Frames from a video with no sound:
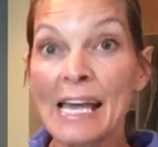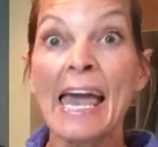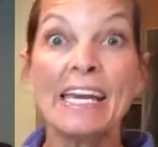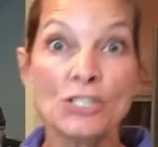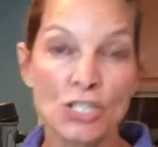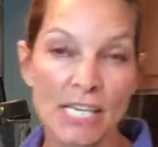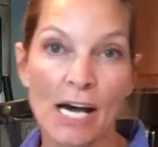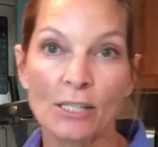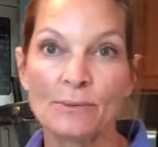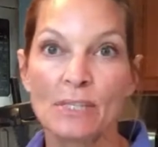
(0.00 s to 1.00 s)

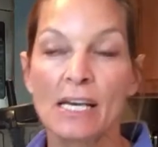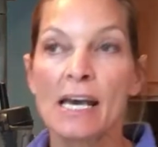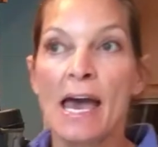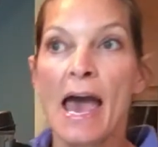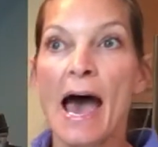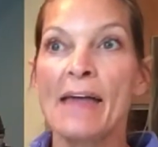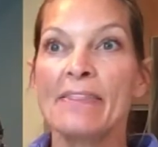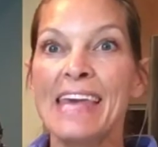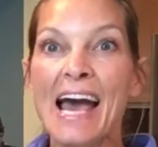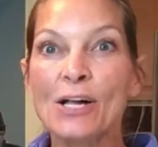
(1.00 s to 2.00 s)
HDL, and
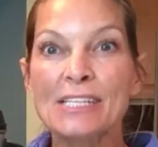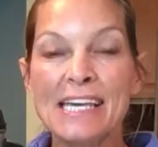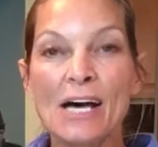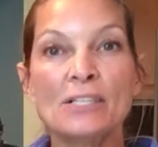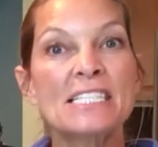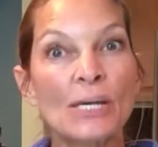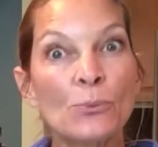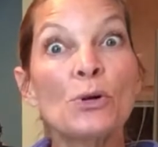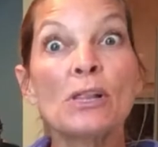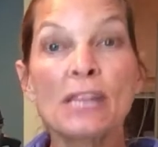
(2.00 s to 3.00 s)
the LDLs,
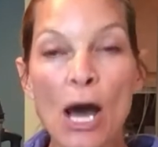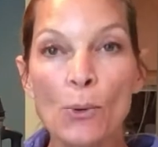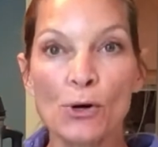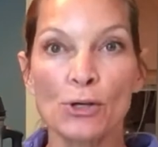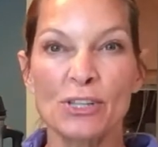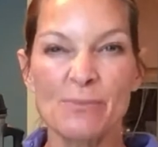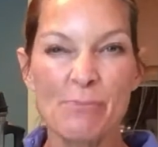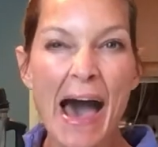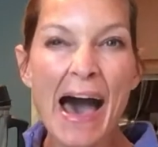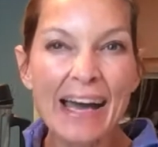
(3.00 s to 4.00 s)
it will lower the
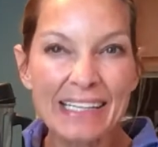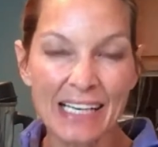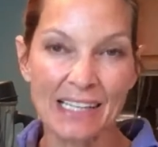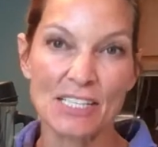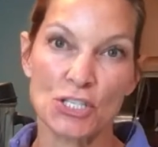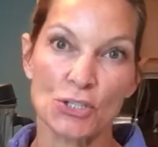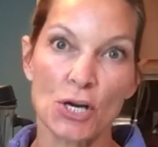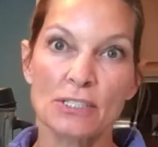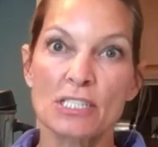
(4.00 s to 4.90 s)
bad cholesterol.